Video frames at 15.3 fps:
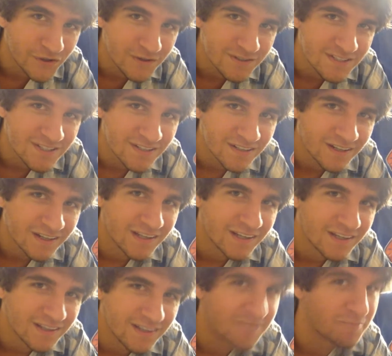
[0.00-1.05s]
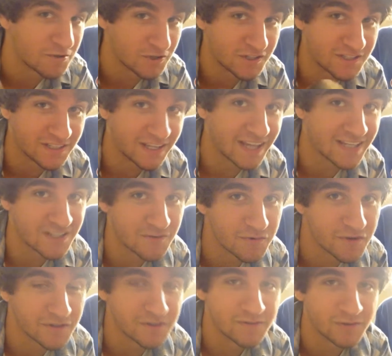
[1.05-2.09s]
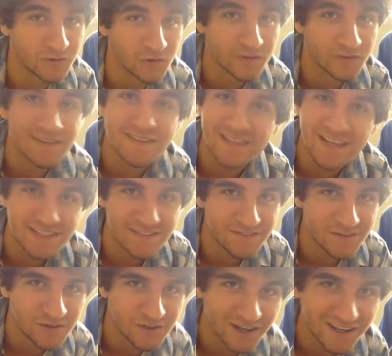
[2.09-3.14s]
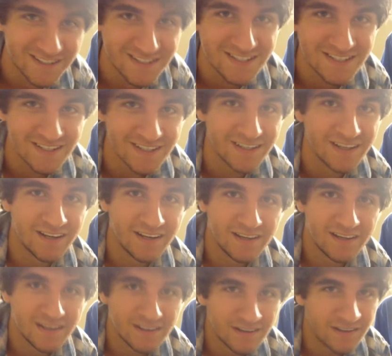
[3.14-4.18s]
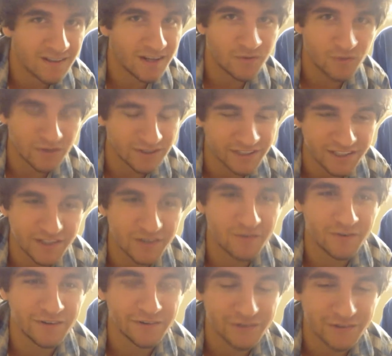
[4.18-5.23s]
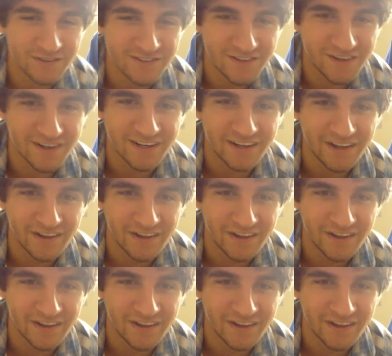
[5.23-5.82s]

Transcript: lose, but just in case, I'm going to record these last few shots. I really don't want to lose right